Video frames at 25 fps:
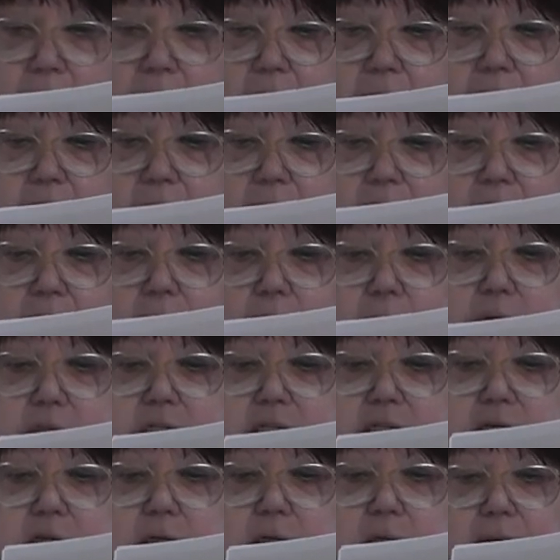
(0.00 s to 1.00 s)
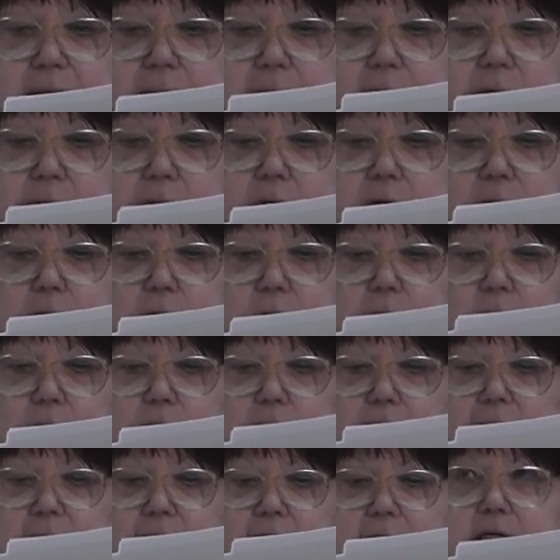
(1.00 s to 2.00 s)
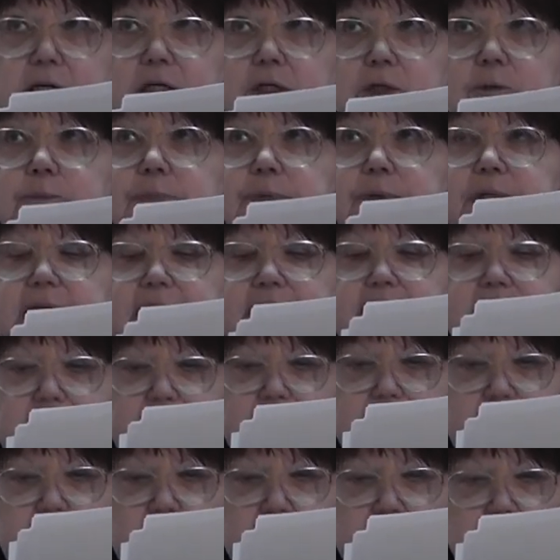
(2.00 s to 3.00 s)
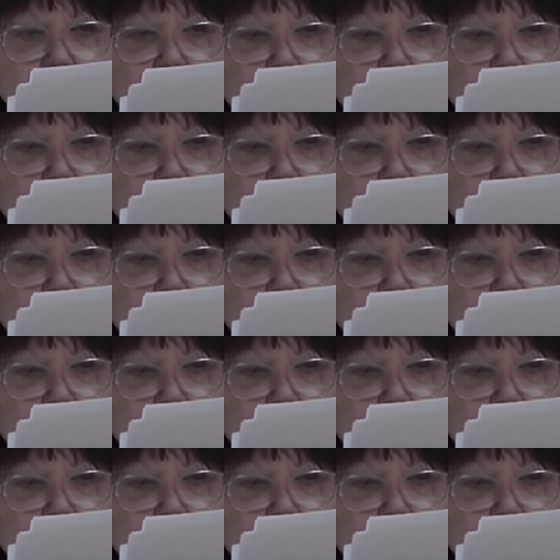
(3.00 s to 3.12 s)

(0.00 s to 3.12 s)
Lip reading: carried it on and completed it